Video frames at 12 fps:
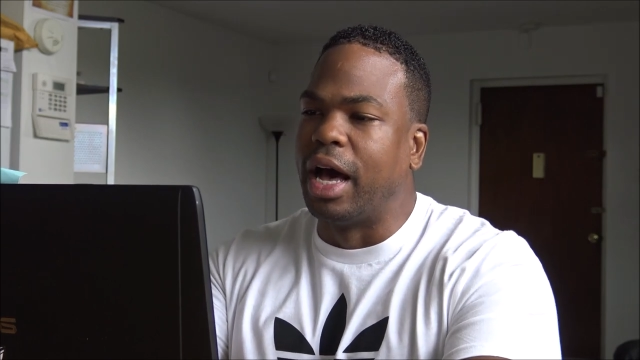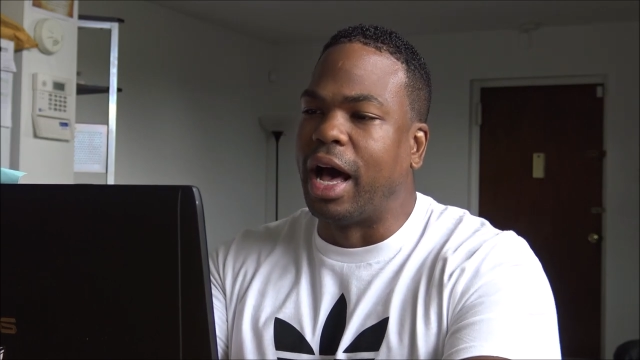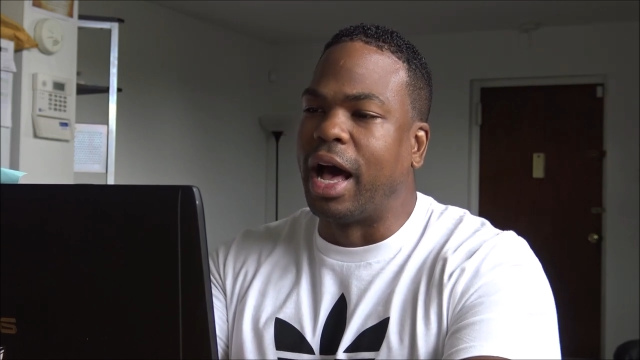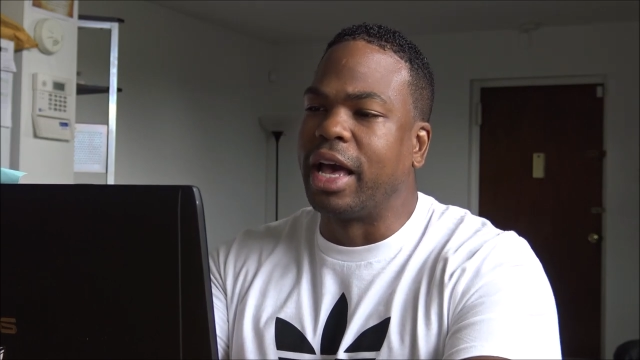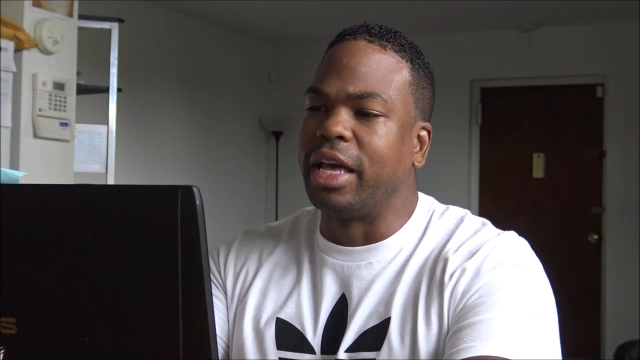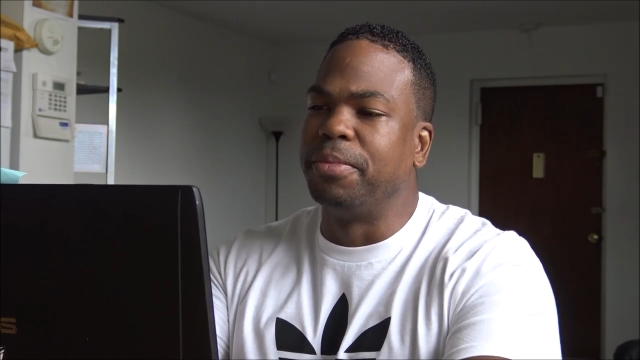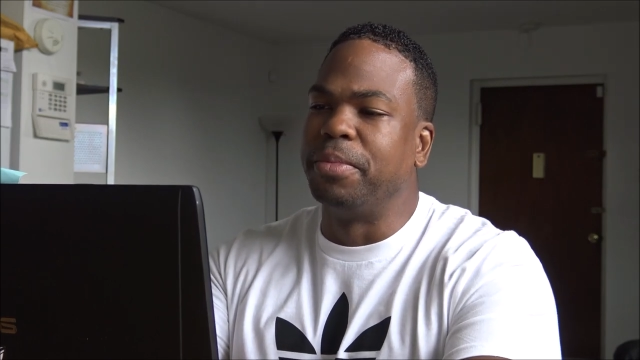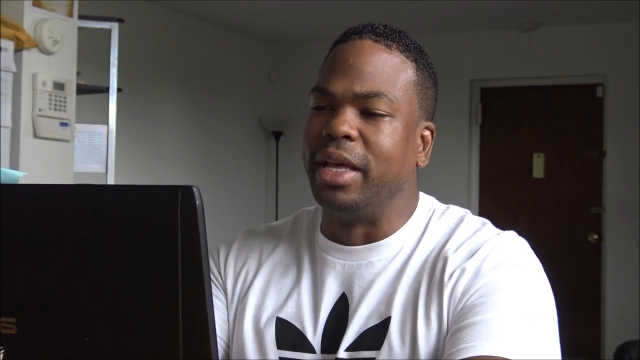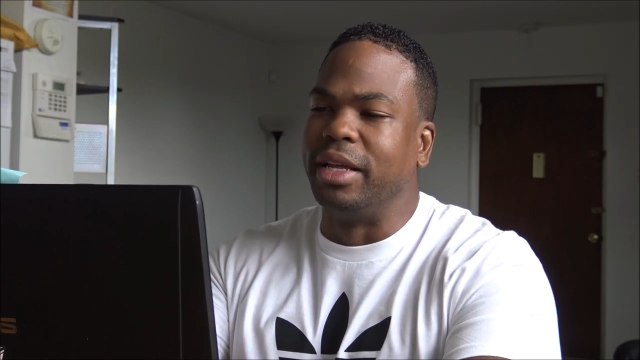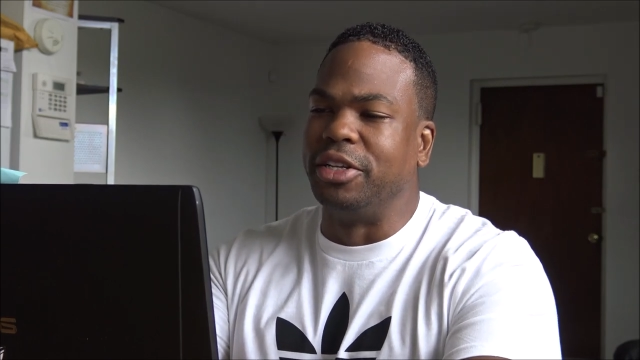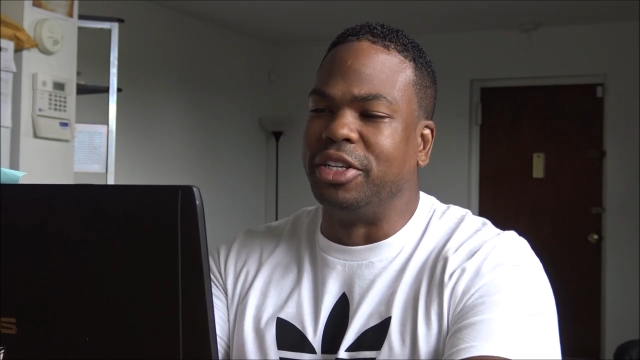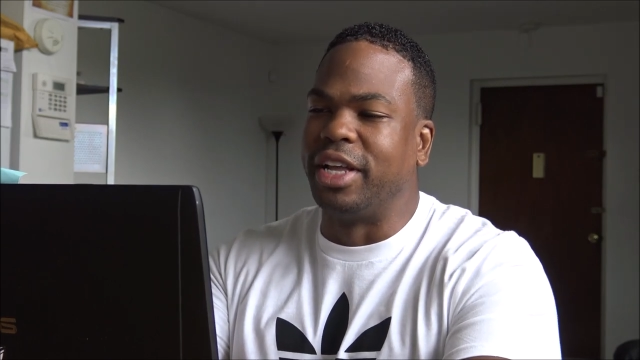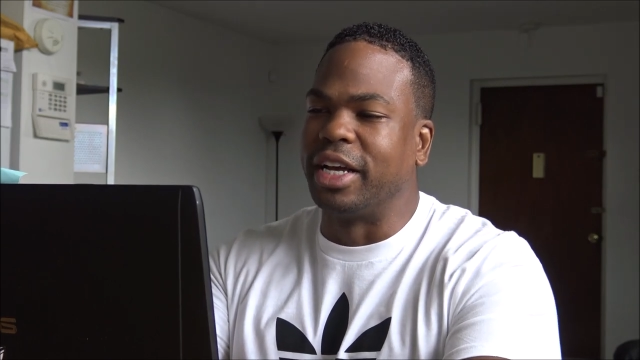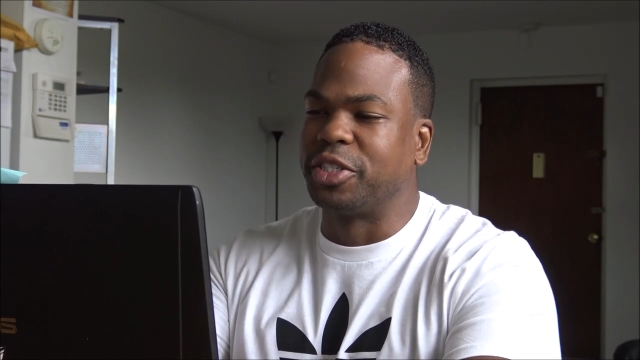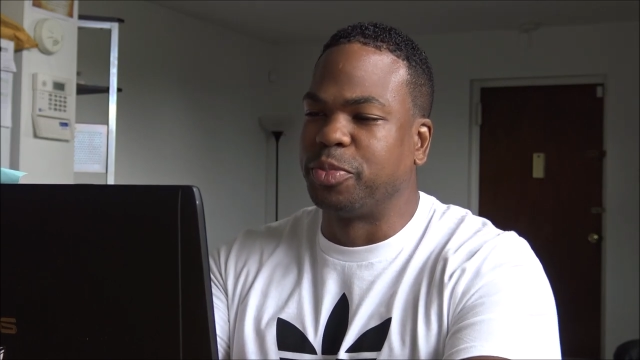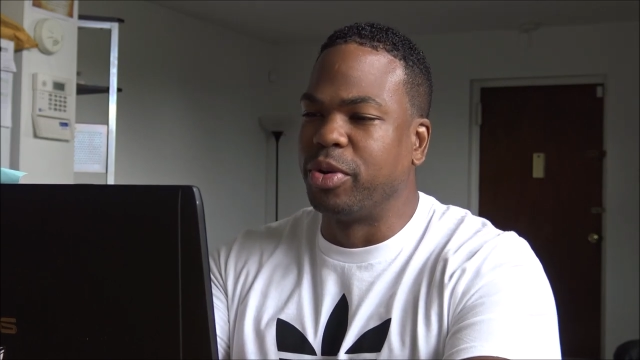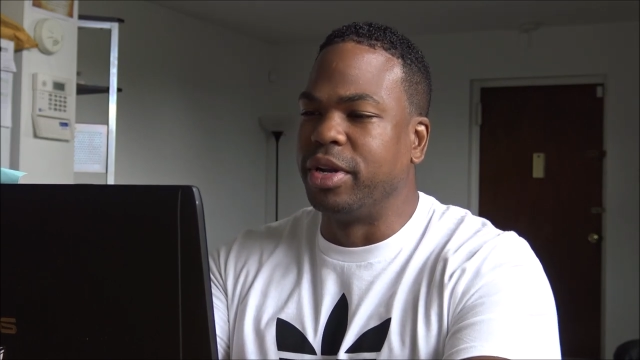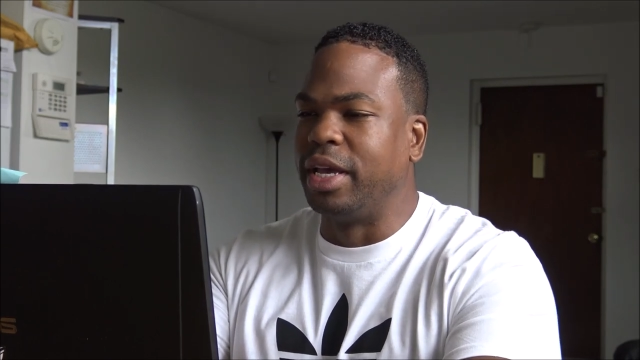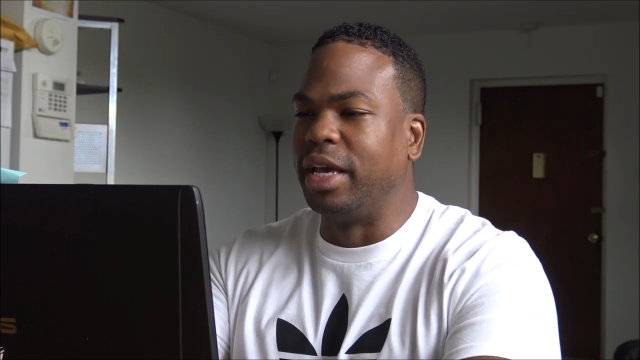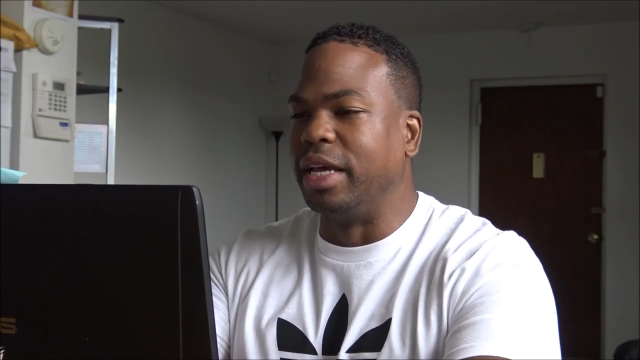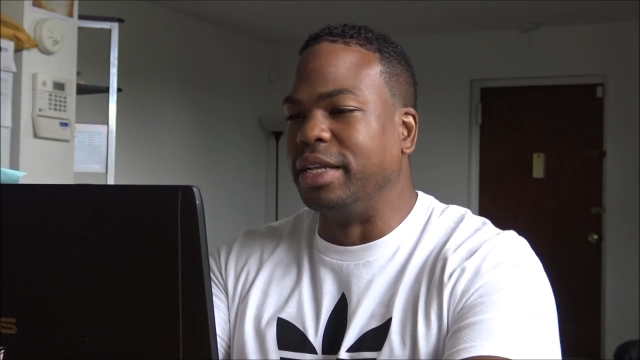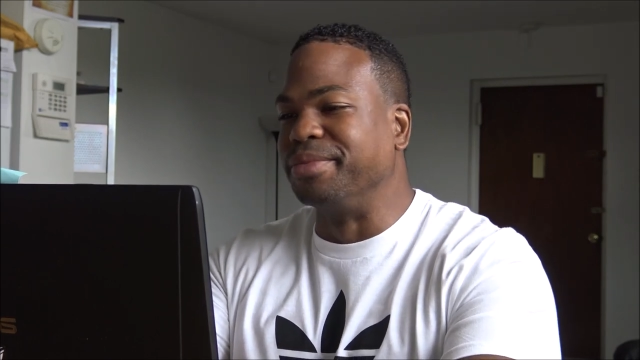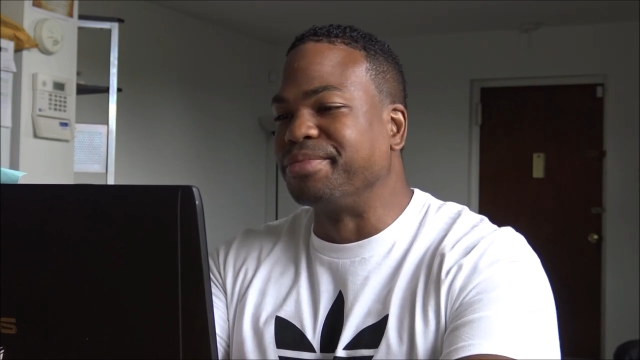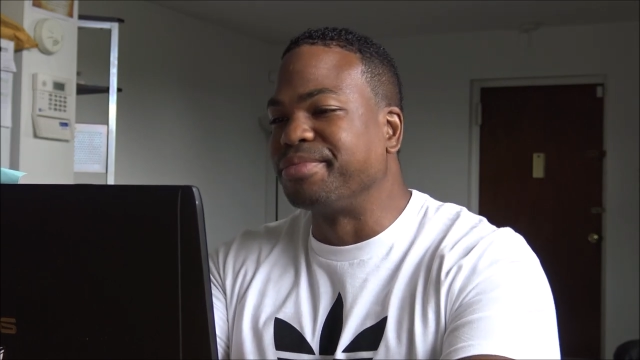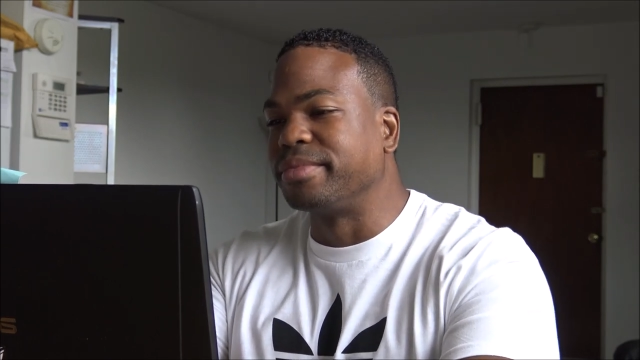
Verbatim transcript: I am in desperate need.